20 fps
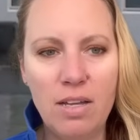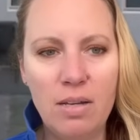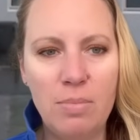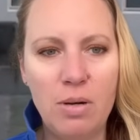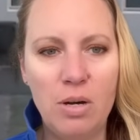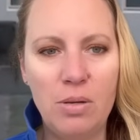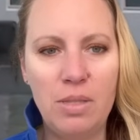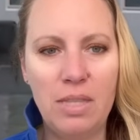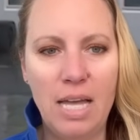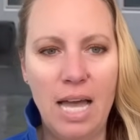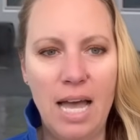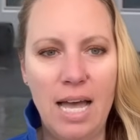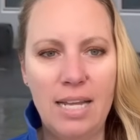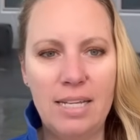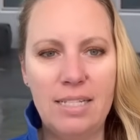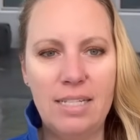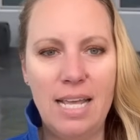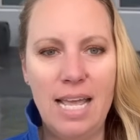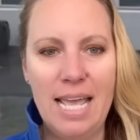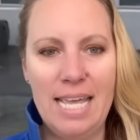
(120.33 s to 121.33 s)
about
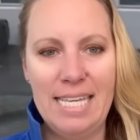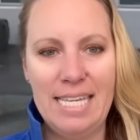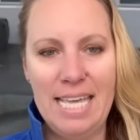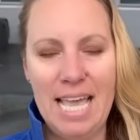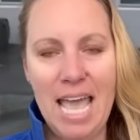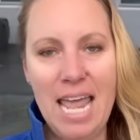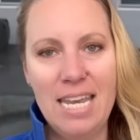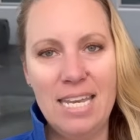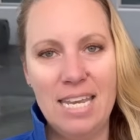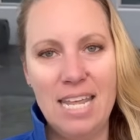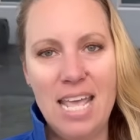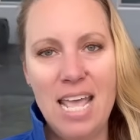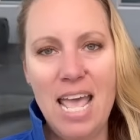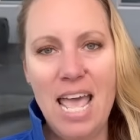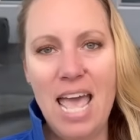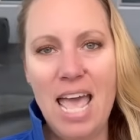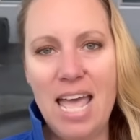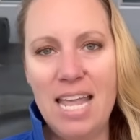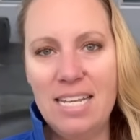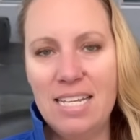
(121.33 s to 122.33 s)
that again.
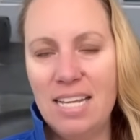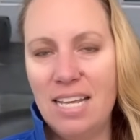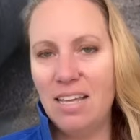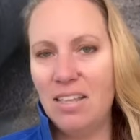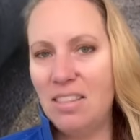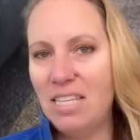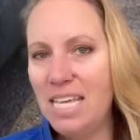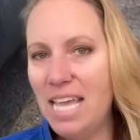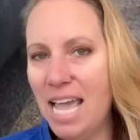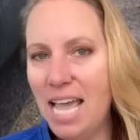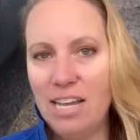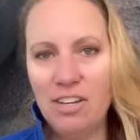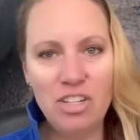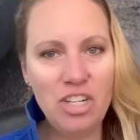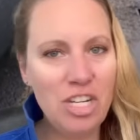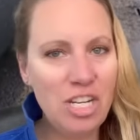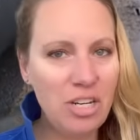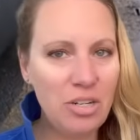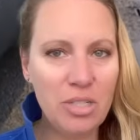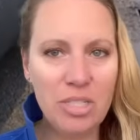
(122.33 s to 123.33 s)
And the
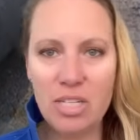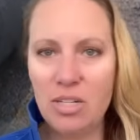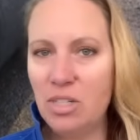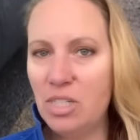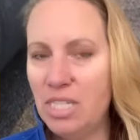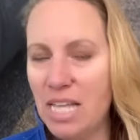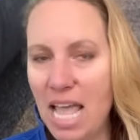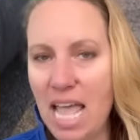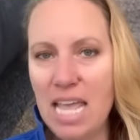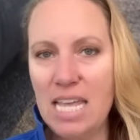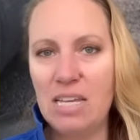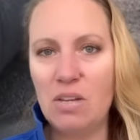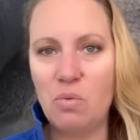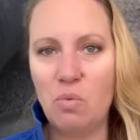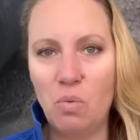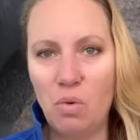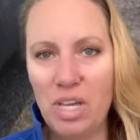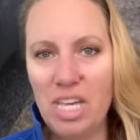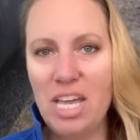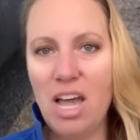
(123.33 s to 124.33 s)
engineers are
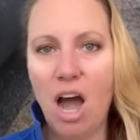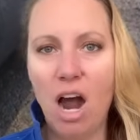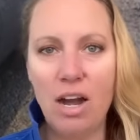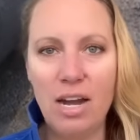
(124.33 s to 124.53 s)
saying, we are